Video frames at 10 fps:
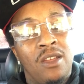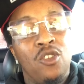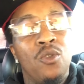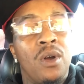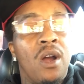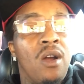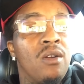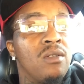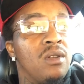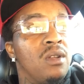You and
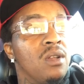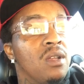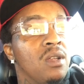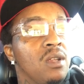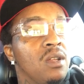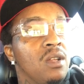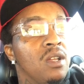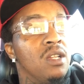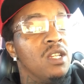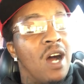her,
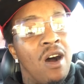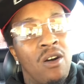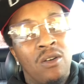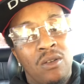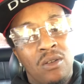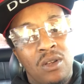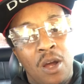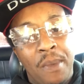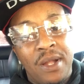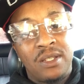y'all
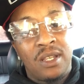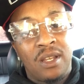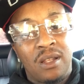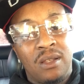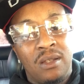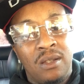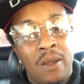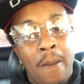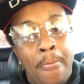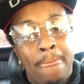come back together
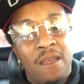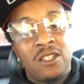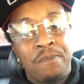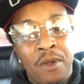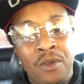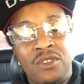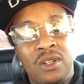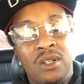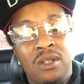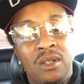
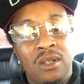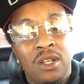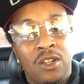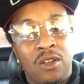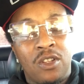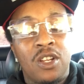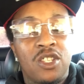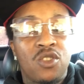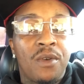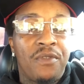spiritually, you know, because
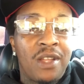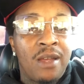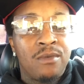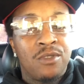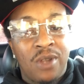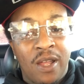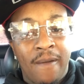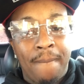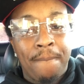twin flames do that.